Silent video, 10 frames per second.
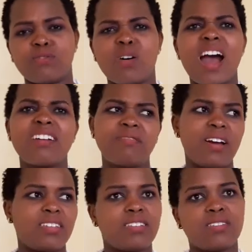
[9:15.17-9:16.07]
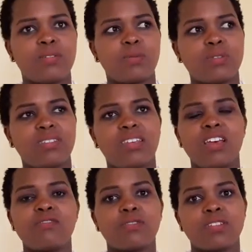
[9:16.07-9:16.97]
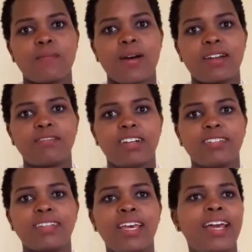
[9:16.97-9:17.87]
advice, or seeking for some advice.